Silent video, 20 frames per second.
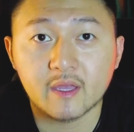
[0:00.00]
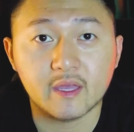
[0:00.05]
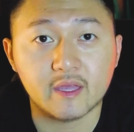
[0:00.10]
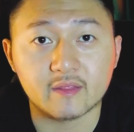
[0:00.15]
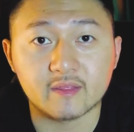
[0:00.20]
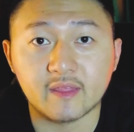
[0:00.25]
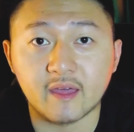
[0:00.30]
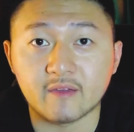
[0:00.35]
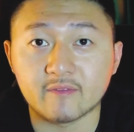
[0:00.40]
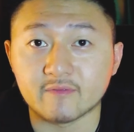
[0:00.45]

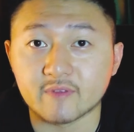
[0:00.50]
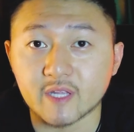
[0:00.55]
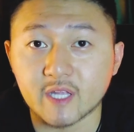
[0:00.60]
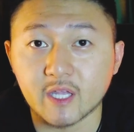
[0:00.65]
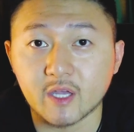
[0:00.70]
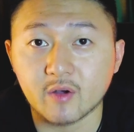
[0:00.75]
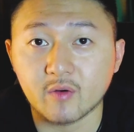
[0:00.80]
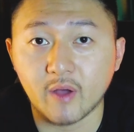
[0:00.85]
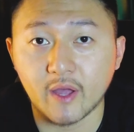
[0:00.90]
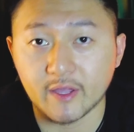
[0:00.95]
In that
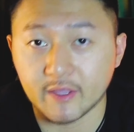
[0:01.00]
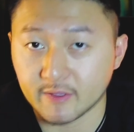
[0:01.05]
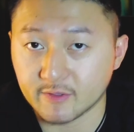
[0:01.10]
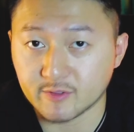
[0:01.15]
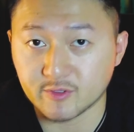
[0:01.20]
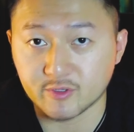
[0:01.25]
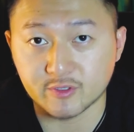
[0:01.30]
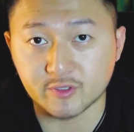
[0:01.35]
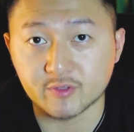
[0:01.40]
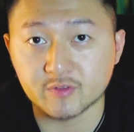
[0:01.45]
video, I
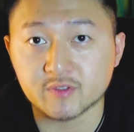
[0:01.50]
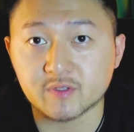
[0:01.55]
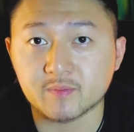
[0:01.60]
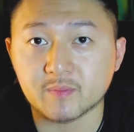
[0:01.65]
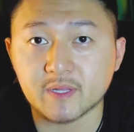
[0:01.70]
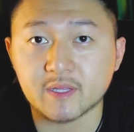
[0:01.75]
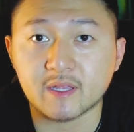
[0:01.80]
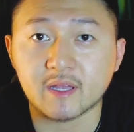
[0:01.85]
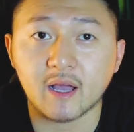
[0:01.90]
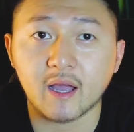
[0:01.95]
introduced
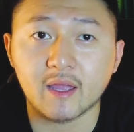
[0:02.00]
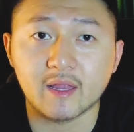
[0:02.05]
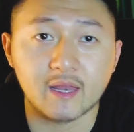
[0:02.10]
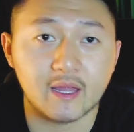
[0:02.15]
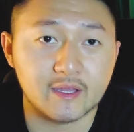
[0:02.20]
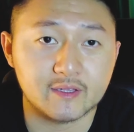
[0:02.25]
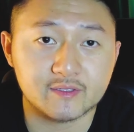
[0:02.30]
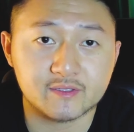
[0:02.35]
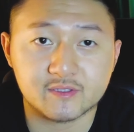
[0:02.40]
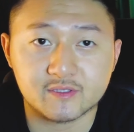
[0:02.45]
many
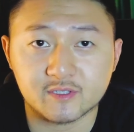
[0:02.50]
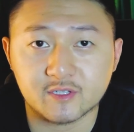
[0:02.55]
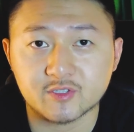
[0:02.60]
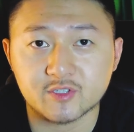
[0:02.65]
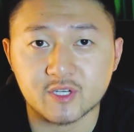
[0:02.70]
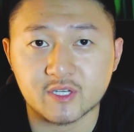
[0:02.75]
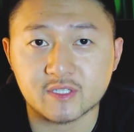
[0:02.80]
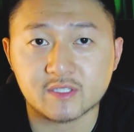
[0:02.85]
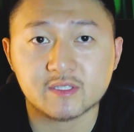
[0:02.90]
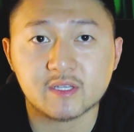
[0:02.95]
highlights
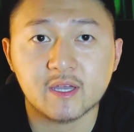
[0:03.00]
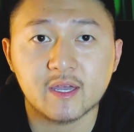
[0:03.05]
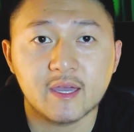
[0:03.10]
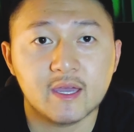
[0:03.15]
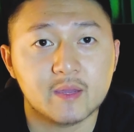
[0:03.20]
such as